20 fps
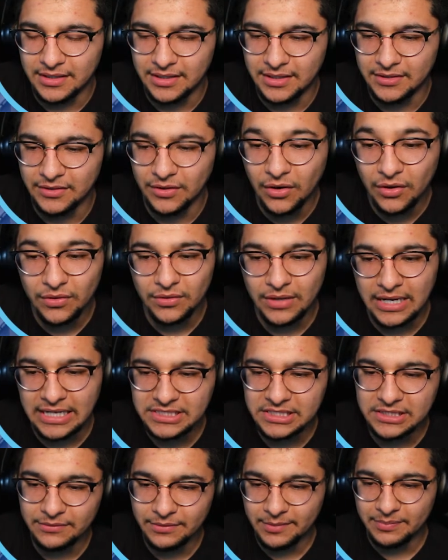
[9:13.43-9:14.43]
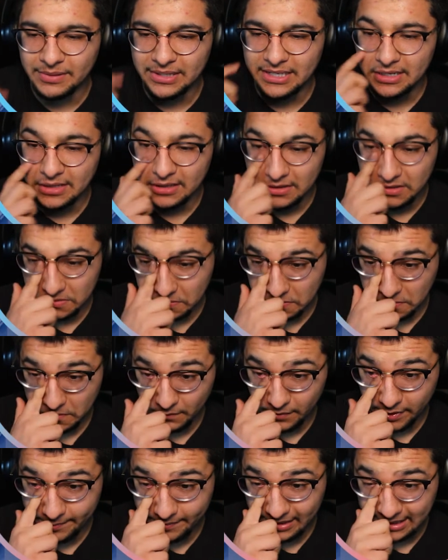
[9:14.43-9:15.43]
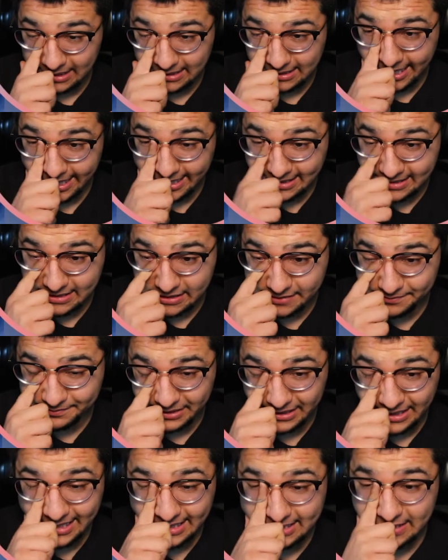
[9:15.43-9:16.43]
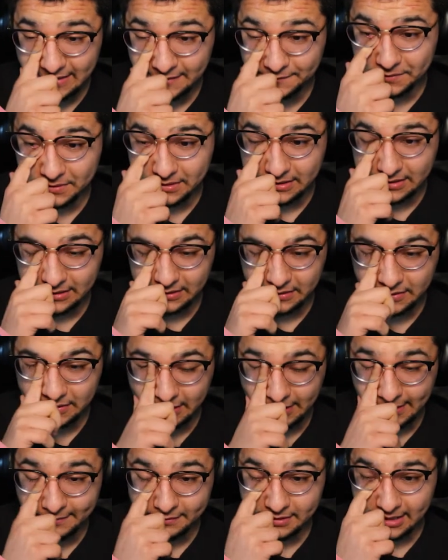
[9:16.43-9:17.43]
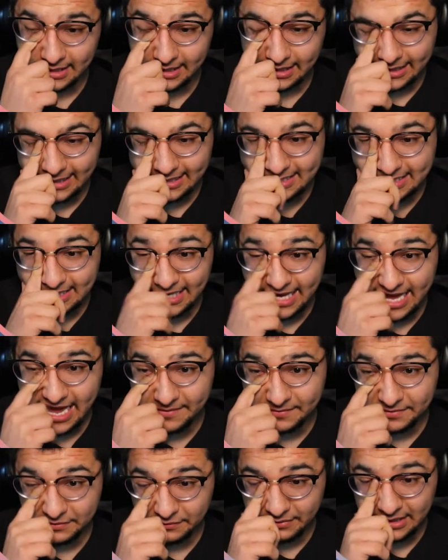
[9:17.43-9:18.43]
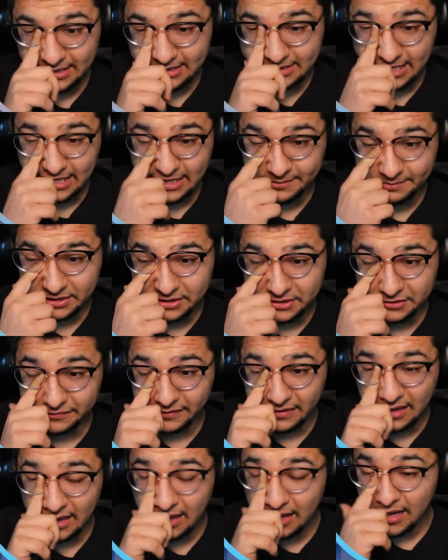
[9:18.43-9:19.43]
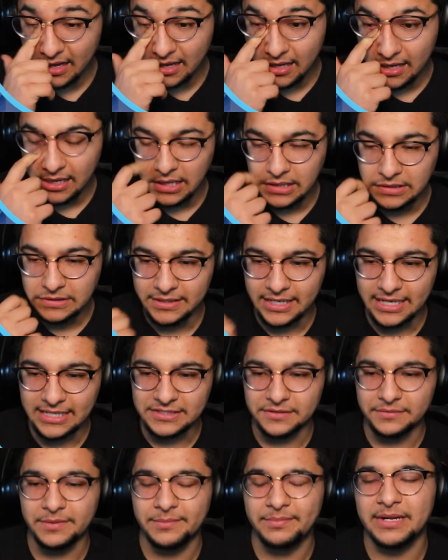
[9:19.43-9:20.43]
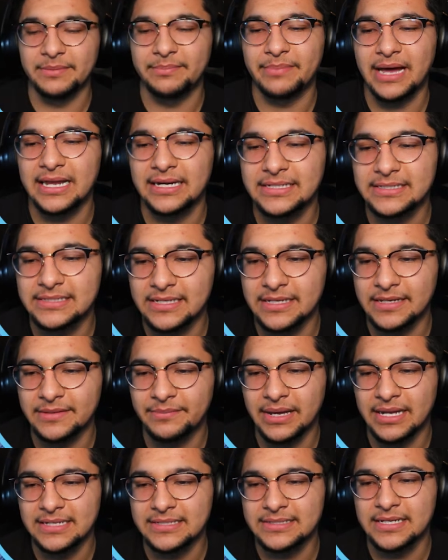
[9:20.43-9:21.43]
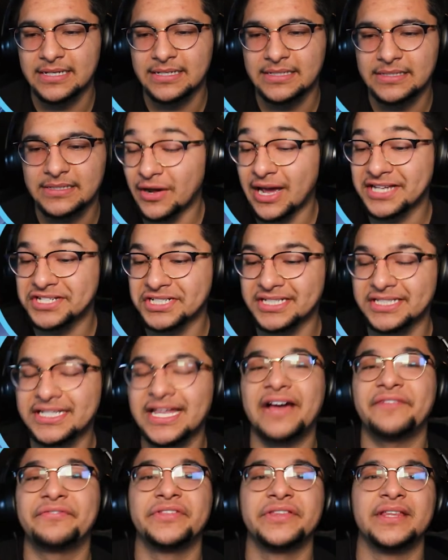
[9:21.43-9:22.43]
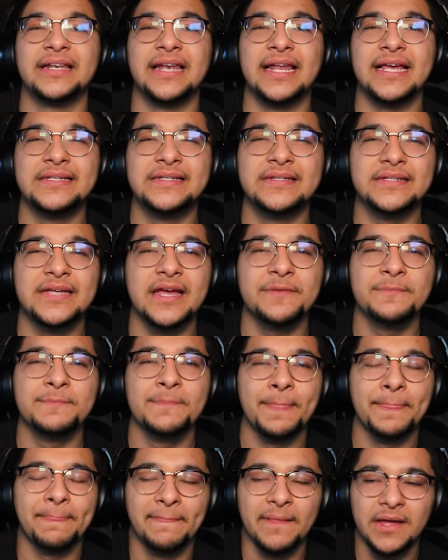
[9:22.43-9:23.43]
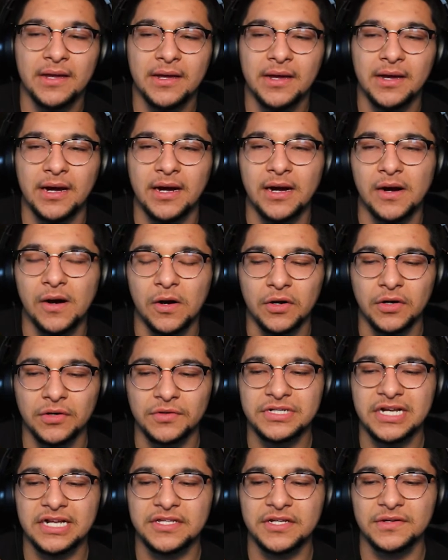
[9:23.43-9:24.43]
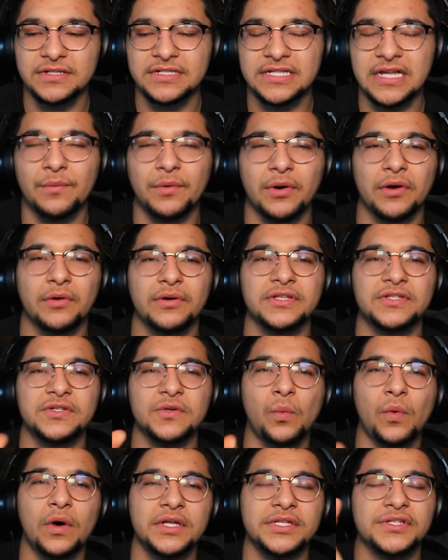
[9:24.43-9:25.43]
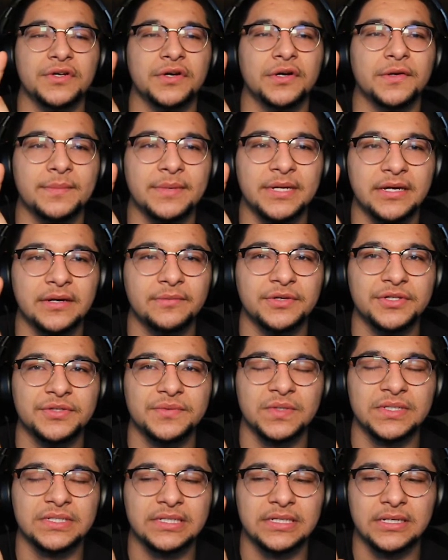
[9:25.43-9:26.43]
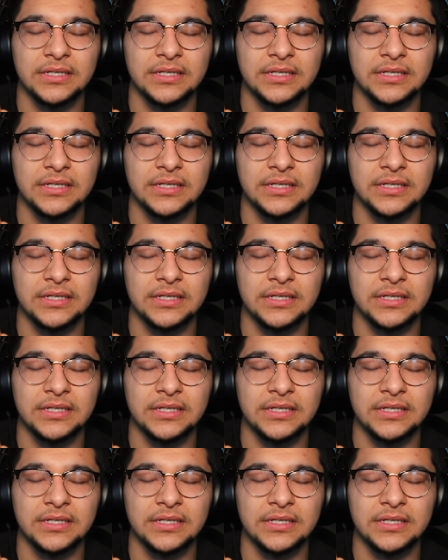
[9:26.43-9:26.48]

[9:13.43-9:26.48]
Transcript: No, actually we played Laces, but Laces was that was like an easy game, so we didn't take any pictures for that. So yeah, so we played Palisades. No, actually after the Laces game, our coach had told us that we're going to one tournament, which was